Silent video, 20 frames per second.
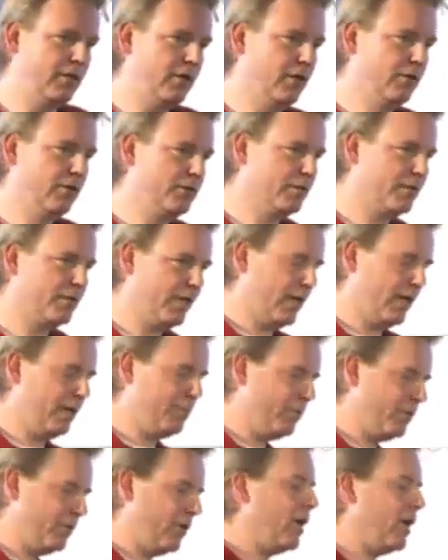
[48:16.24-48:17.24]
hosted
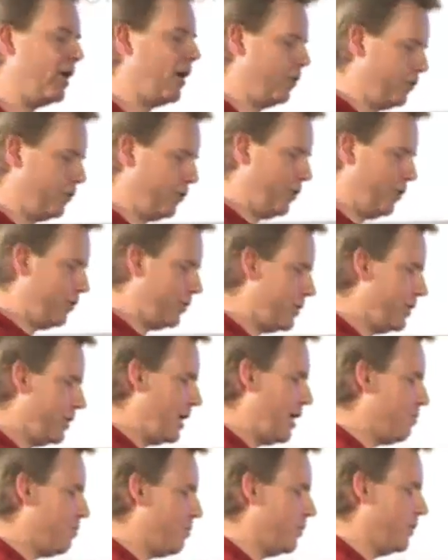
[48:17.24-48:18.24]
app, auto-hosted
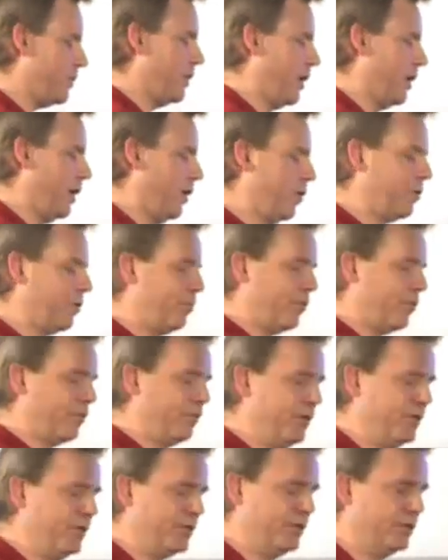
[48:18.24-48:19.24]
app, or a
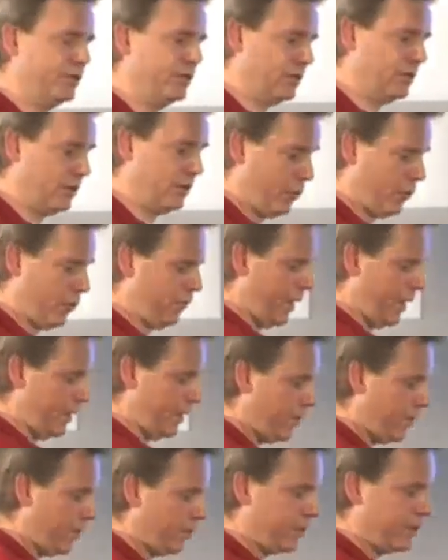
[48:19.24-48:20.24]

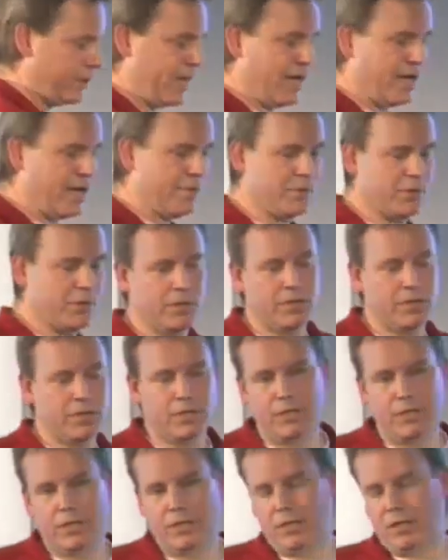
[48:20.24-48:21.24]
provider-hosted app.
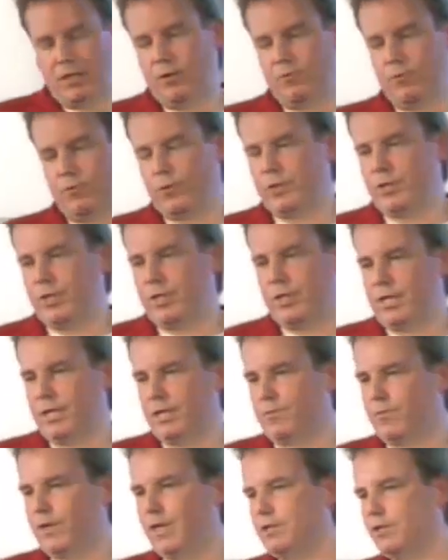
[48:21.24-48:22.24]
Of course, you
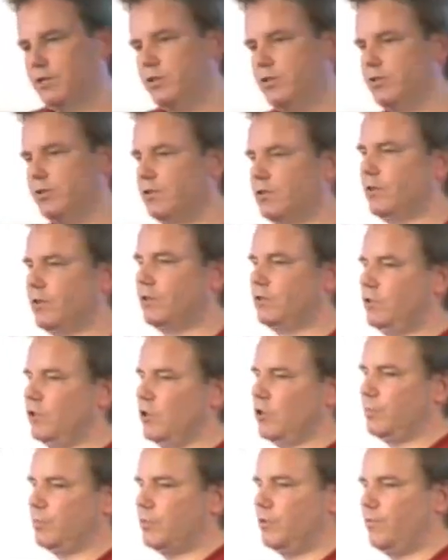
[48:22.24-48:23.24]
can register a
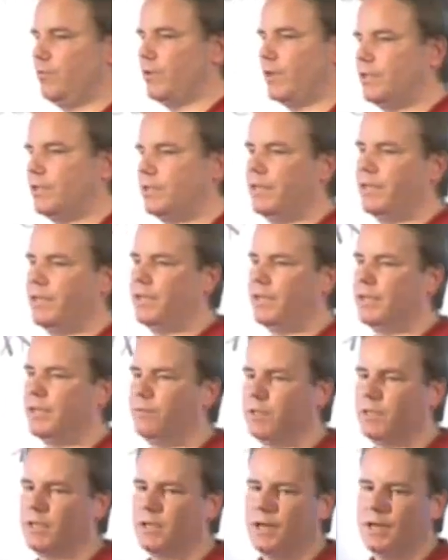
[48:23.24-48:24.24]
job to fire there
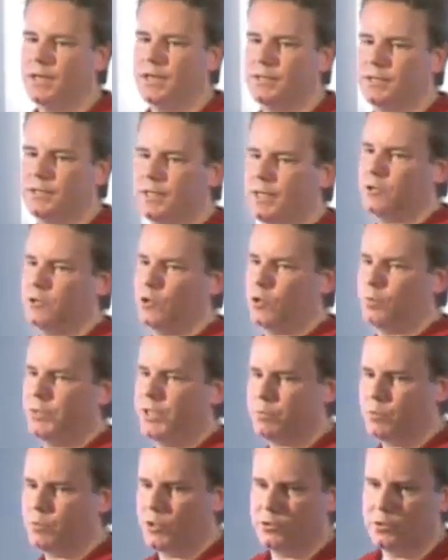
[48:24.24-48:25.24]
with client-side
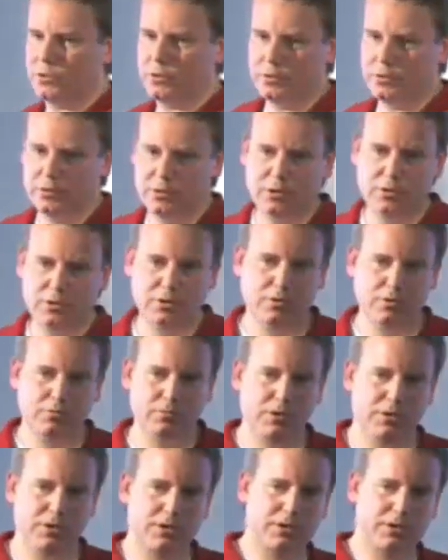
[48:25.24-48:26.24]
object model,
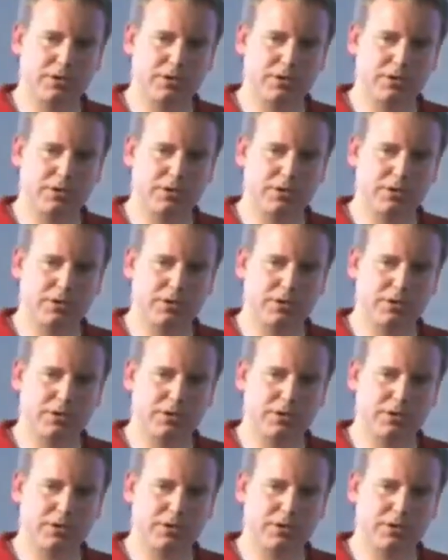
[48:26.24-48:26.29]
which